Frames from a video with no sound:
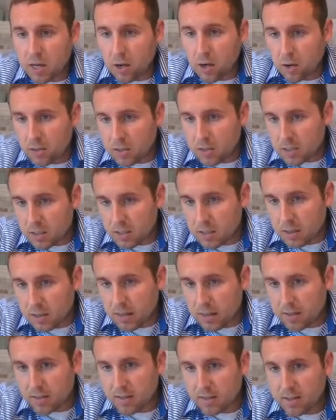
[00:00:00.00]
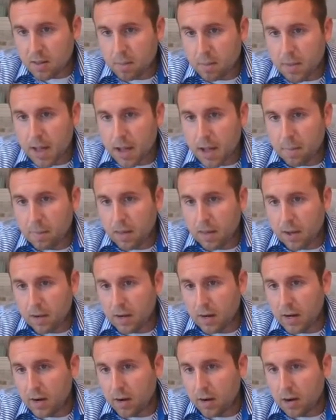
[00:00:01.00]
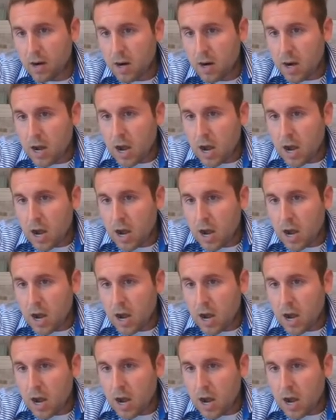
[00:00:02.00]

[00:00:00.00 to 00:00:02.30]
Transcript: It goes. This is the map down here.